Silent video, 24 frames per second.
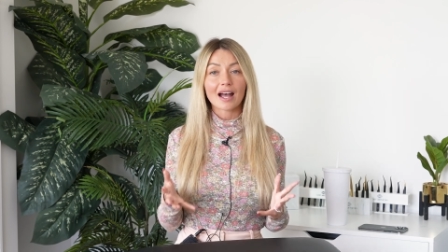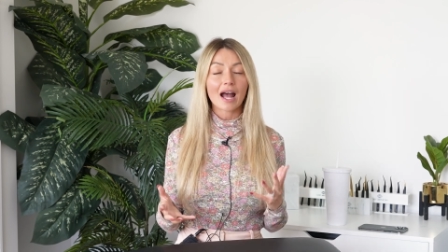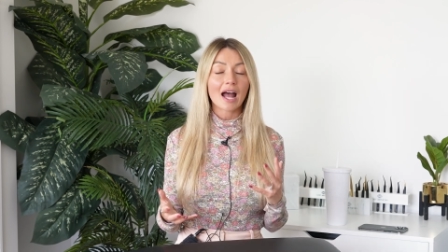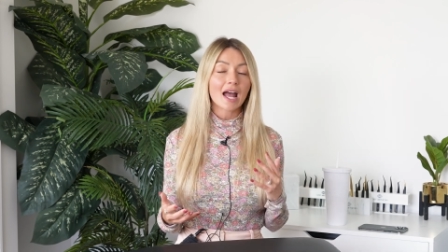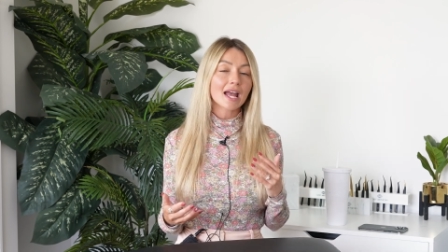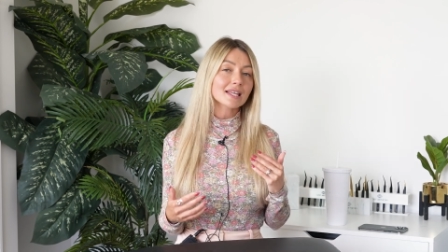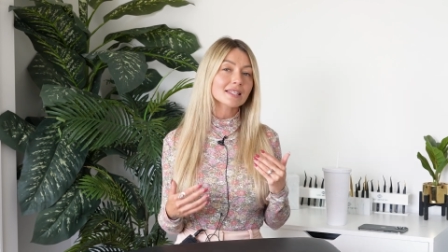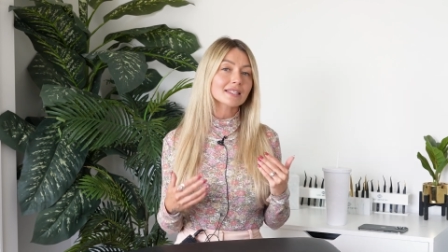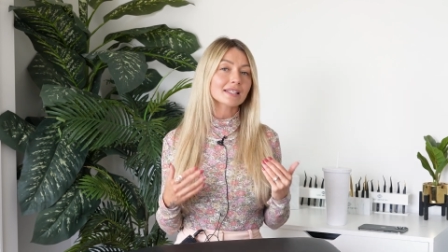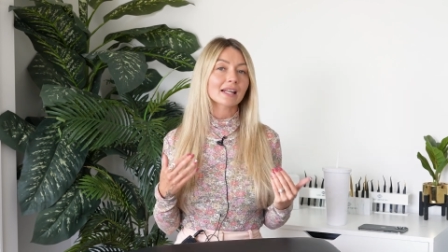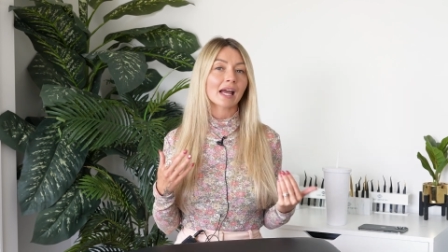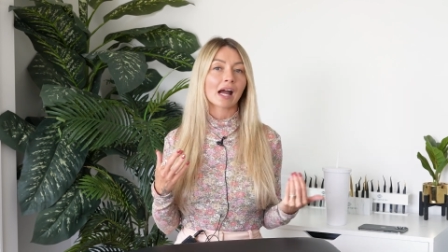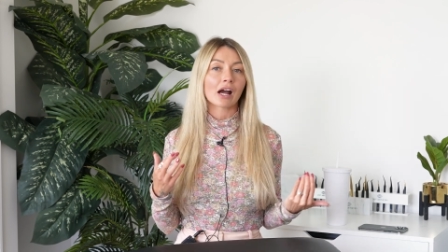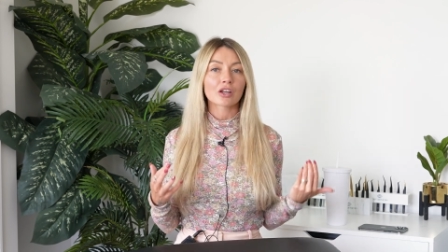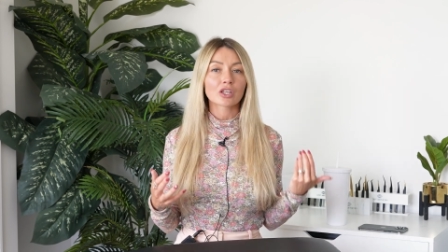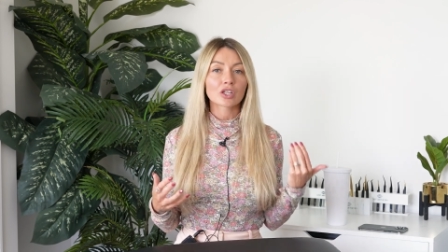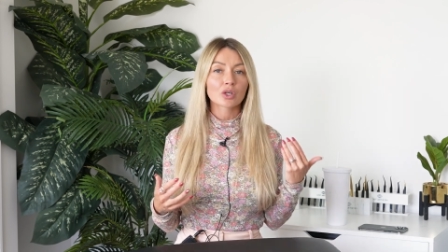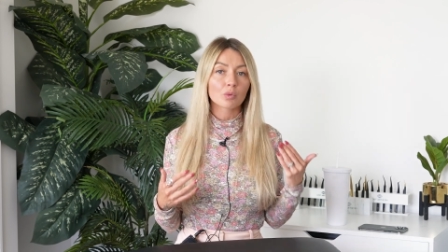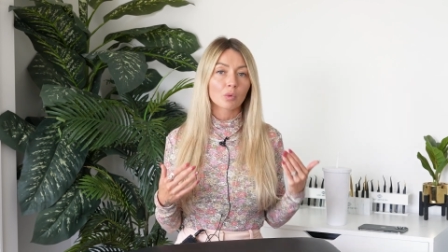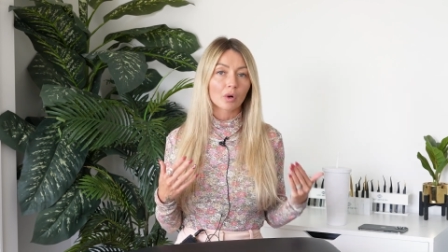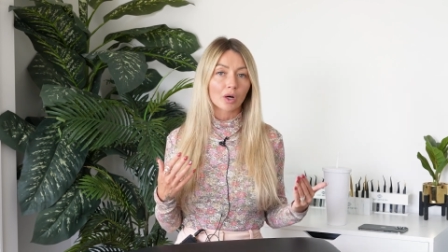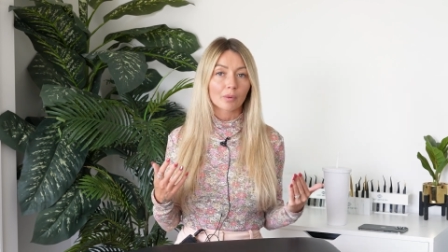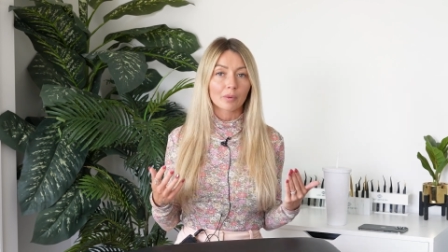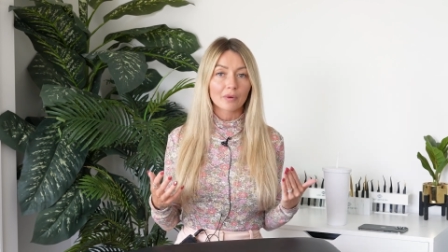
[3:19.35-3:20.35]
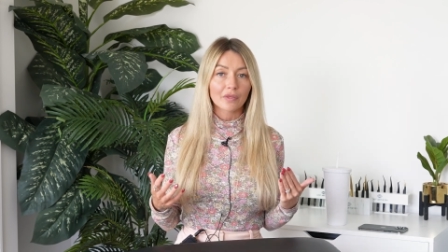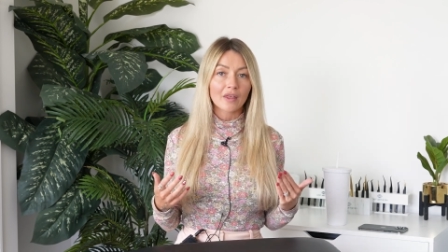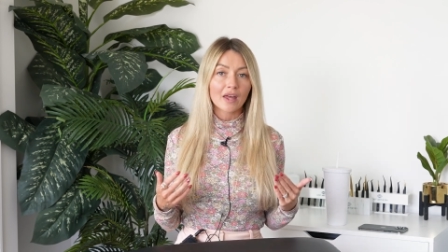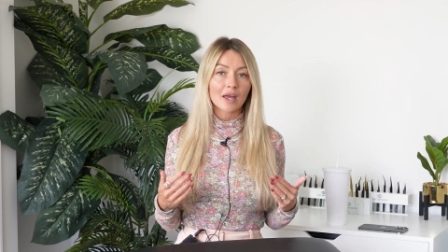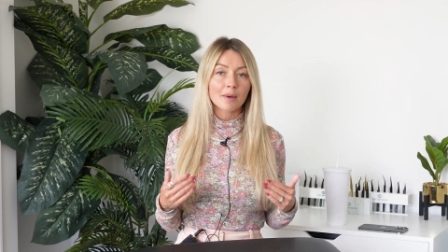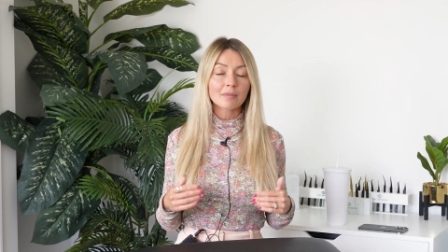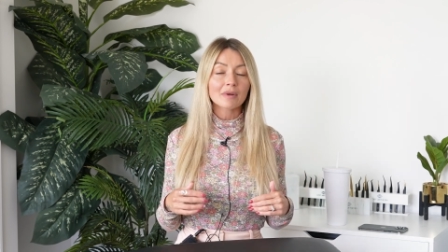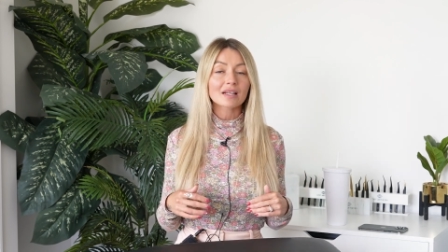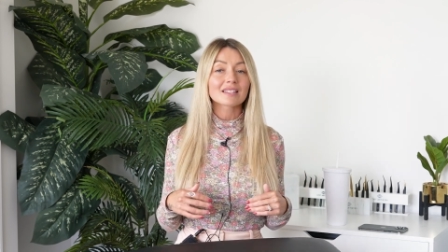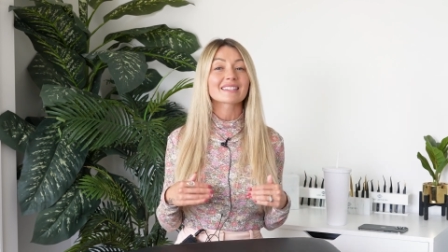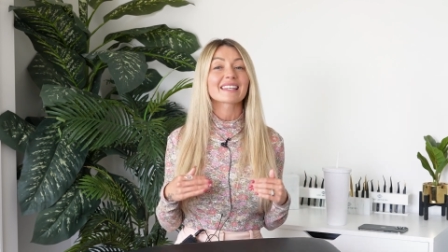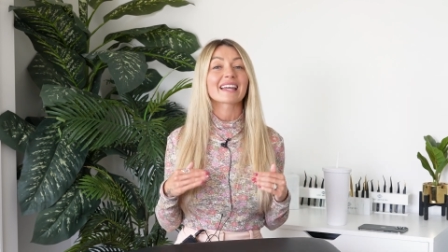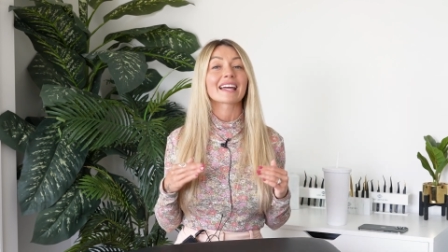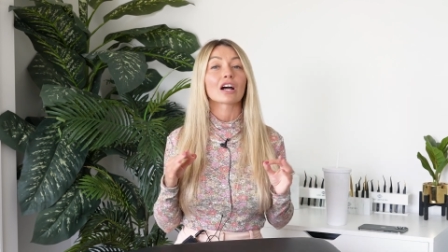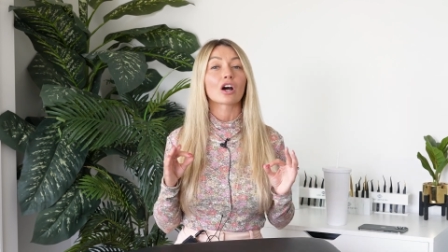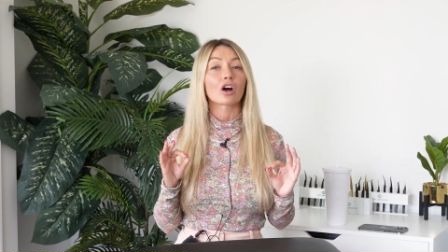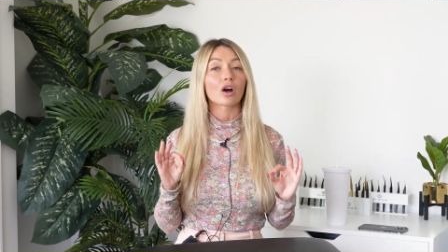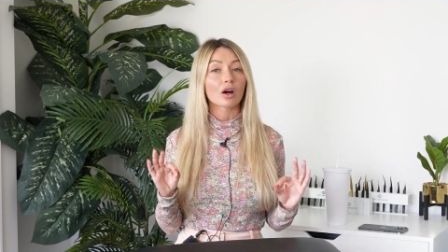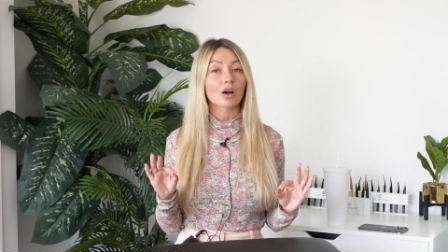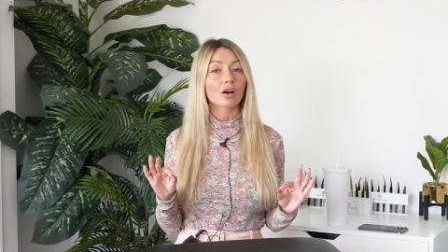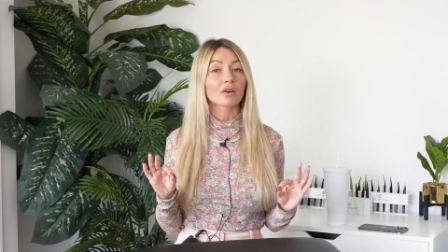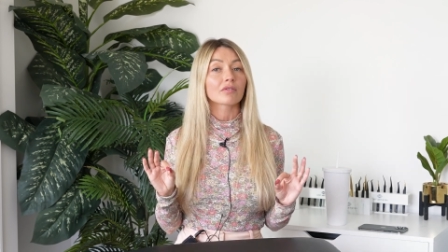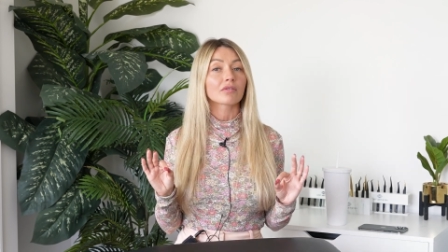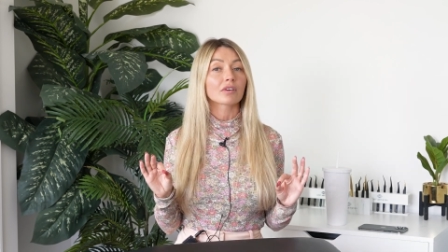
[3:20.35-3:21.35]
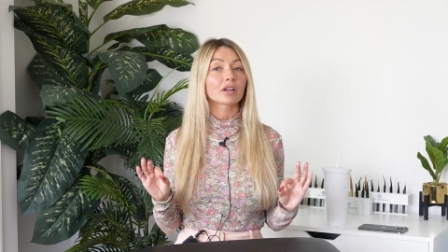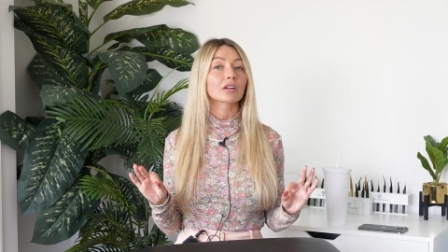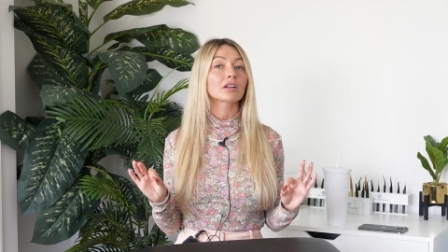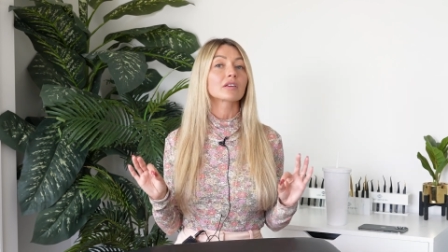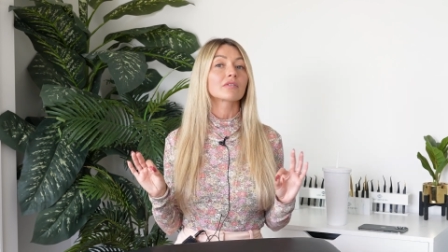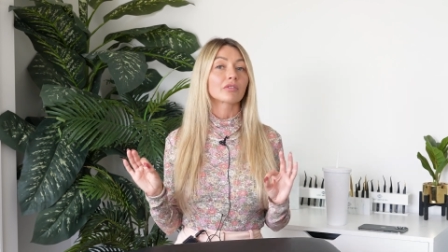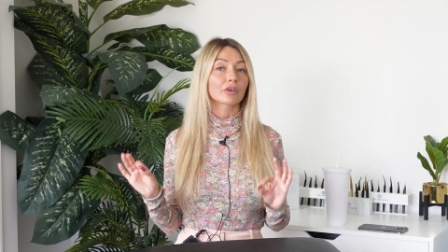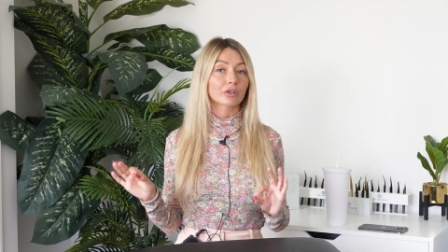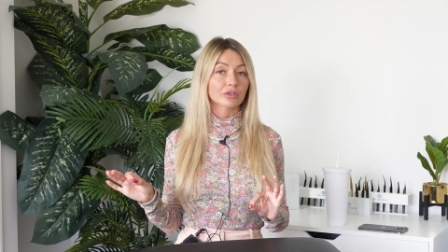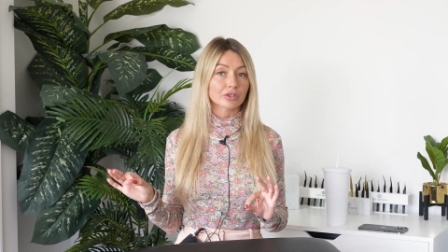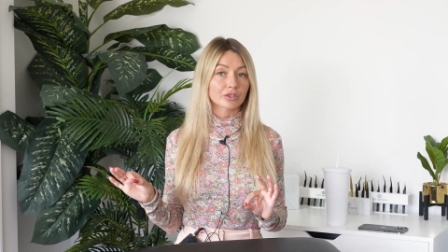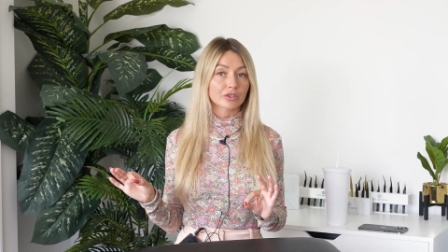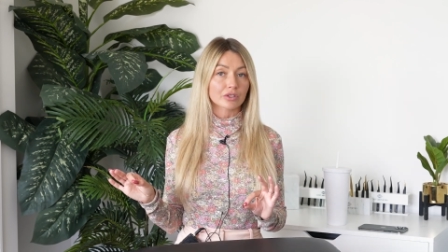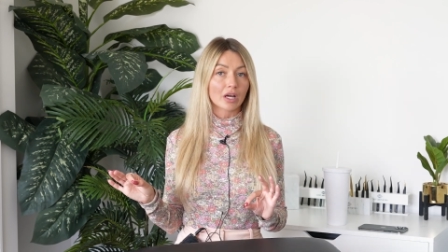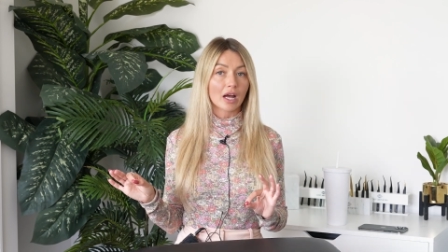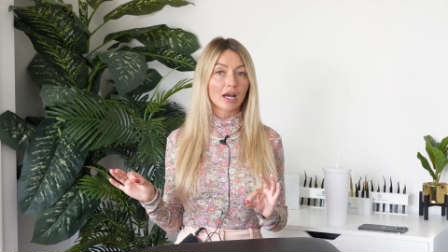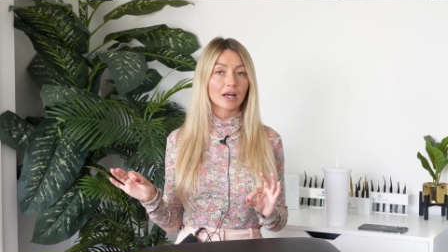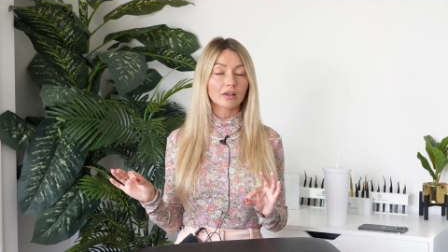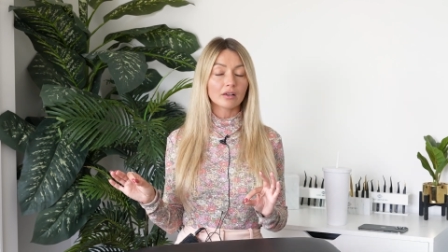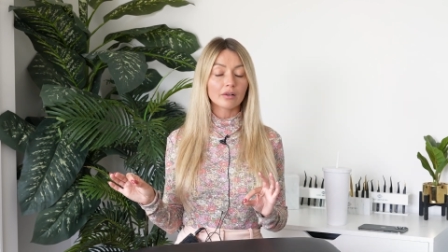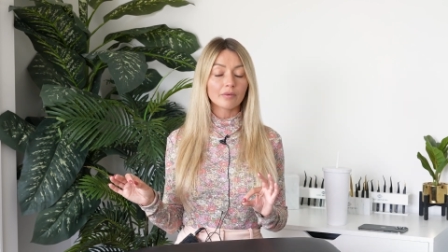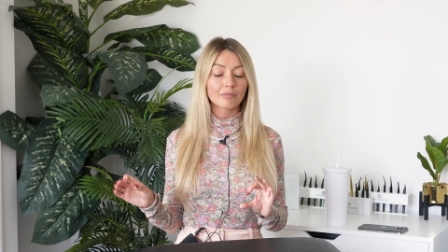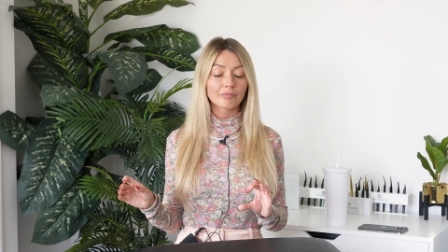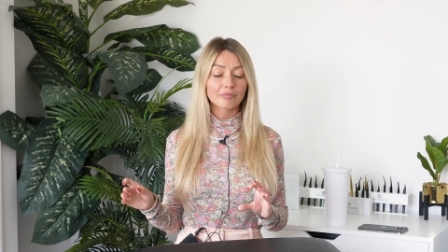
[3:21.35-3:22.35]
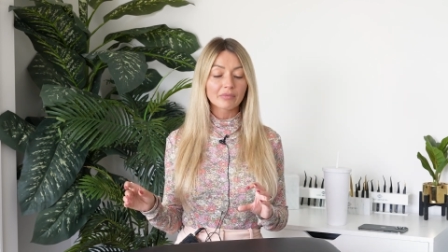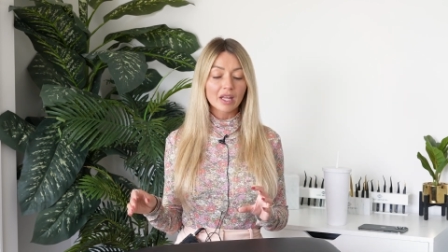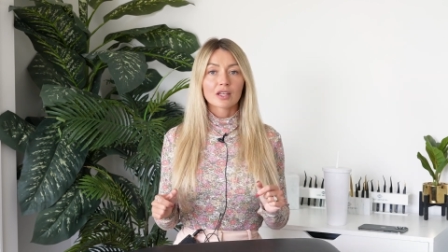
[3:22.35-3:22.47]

eyes and how you work with them because they are very versatile.